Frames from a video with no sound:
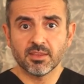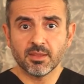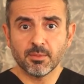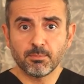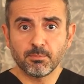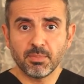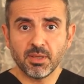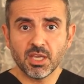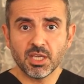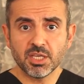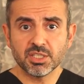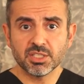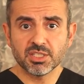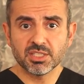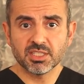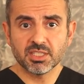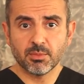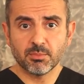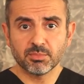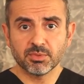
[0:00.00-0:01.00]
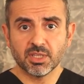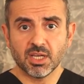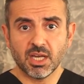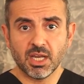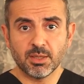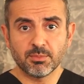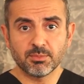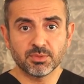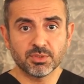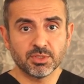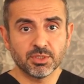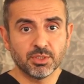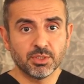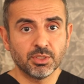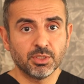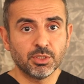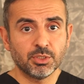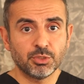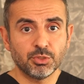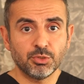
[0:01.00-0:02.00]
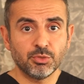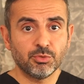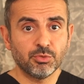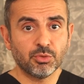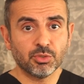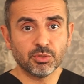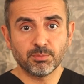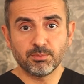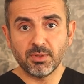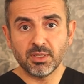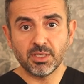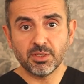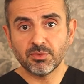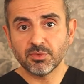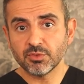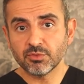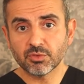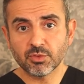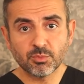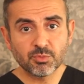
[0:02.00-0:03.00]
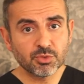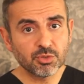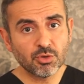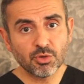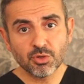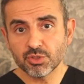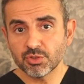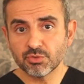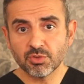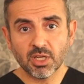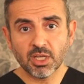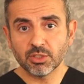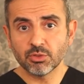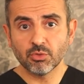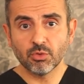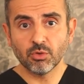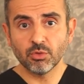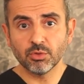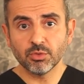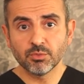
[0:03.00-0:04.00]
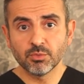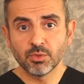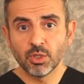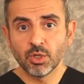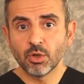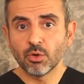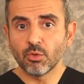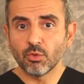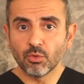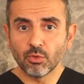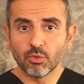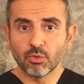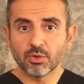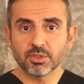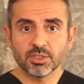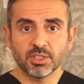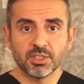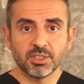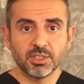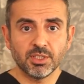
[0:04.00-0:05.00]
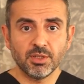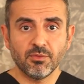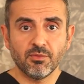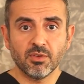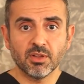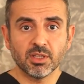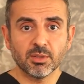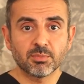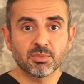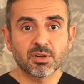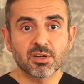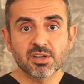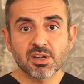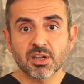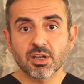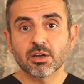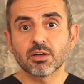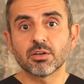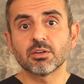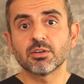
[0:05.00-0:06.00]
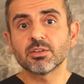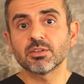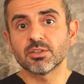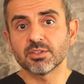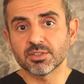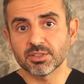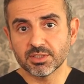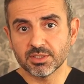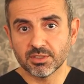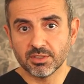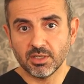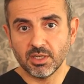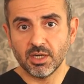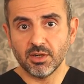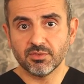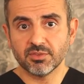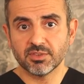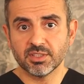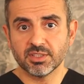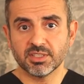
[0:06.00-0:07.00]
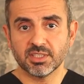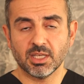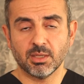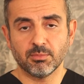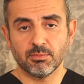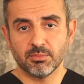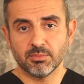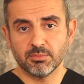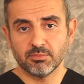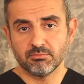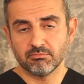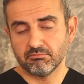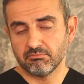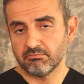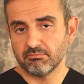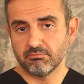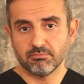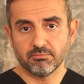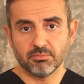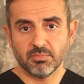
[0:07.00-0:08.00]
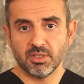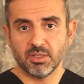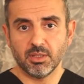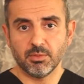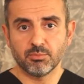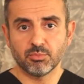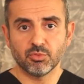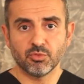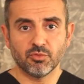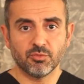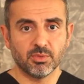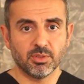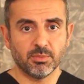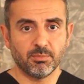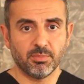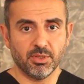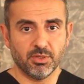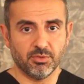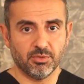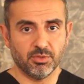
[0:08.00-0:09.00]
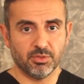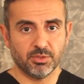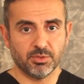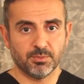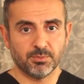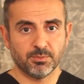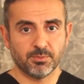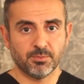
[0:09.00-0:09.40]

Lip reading: The patients sometimes do not benefit from surgery at all or develop a recurrence after some improvement period.